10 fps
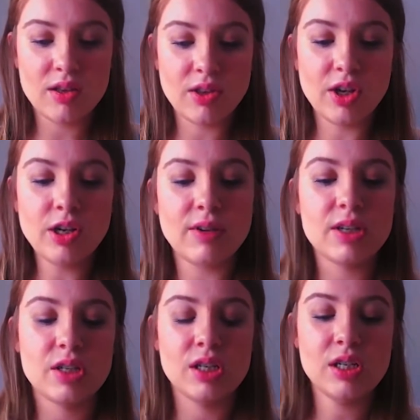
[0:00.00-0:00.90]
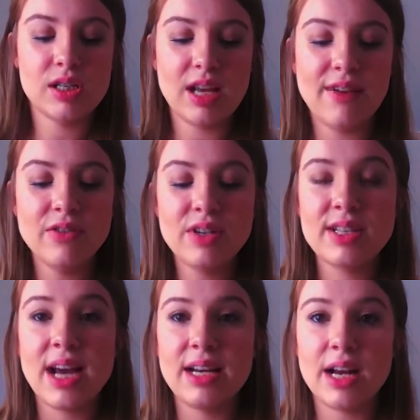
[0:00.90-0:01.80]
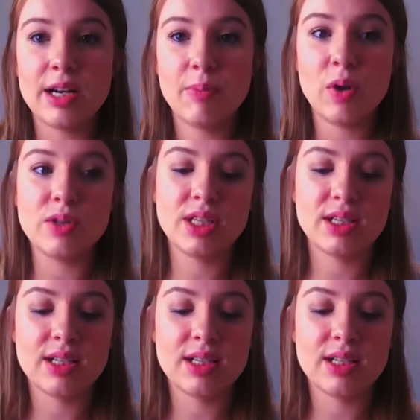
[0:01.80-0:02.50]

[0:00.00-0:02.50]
The third question is, have you decided on a posting